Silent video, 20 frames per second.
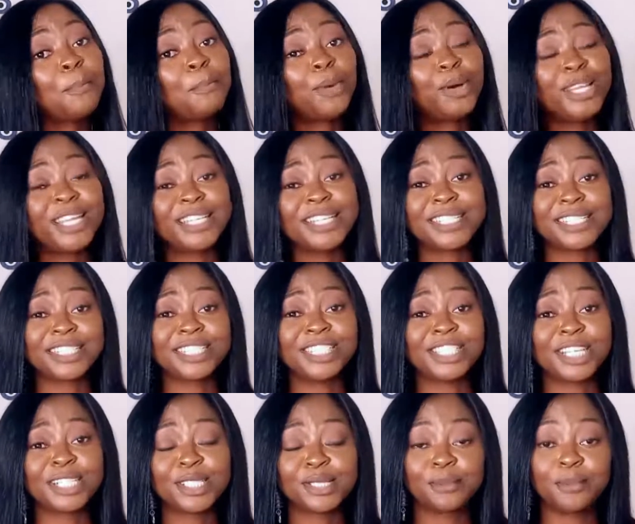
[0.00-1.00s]
But ladies and
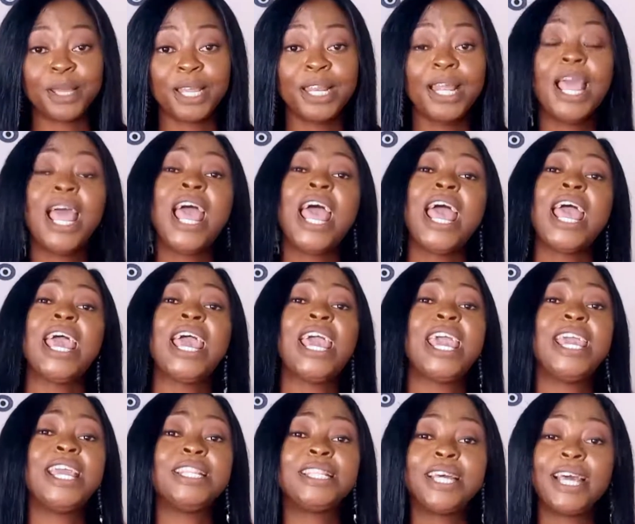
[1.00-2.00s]
gentlemen,
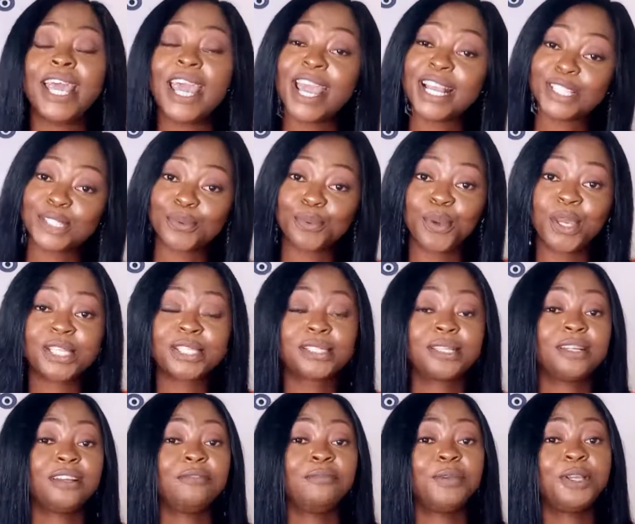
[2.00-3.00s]
in the 8 weeks
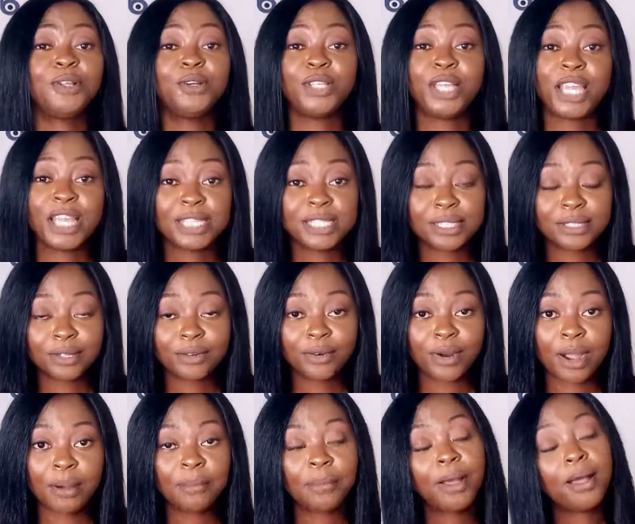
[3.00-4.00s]
that I've been on
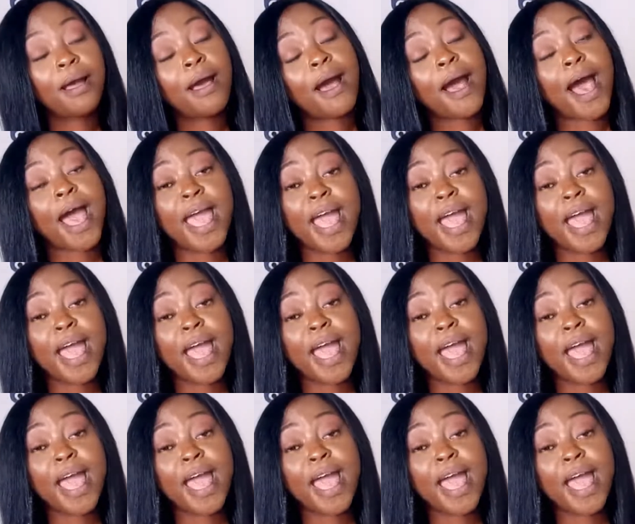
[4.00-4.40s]
Instagram,